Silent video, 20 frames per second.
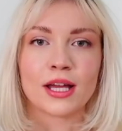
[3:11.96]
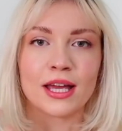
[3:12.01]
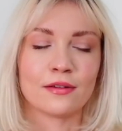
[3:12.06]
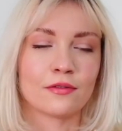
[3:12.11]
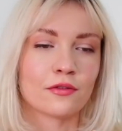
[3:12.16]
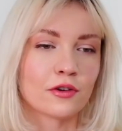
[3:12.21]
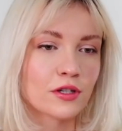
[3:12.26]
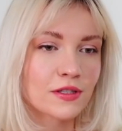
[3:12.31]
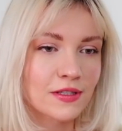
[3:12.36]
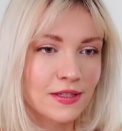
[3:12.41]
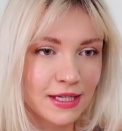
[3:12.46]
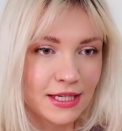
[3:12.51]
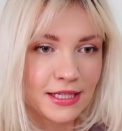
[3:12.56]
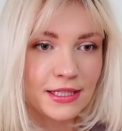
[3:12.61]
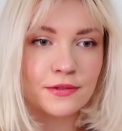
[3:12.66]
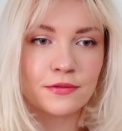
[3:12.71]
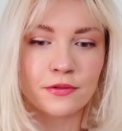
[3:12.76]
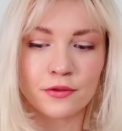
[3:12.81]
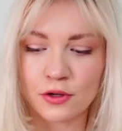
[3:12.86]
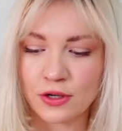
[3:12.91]
Okay, first
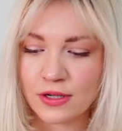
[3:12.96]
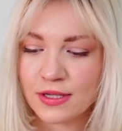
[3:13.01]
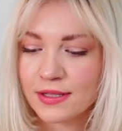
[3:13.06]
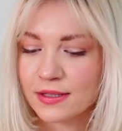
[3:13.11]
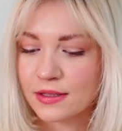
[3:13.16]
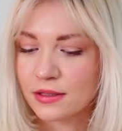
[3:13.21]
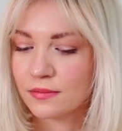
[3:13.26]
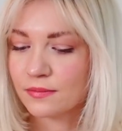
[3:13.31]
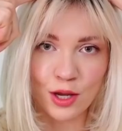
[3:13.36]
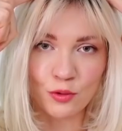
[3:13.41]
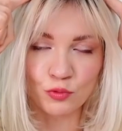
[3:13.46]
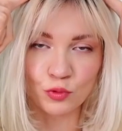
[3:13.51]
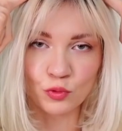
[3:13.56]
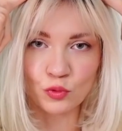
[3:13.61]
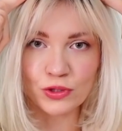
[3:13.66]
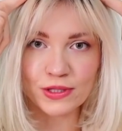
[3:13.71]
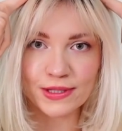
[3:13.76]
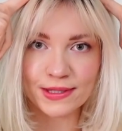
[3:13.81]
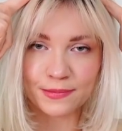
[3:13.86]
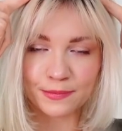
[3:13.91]
things first,
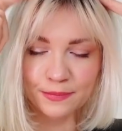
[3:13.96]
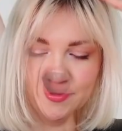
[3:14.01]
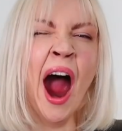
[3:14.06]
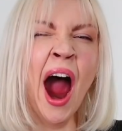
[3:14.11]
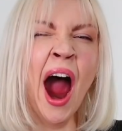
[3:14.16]
roots.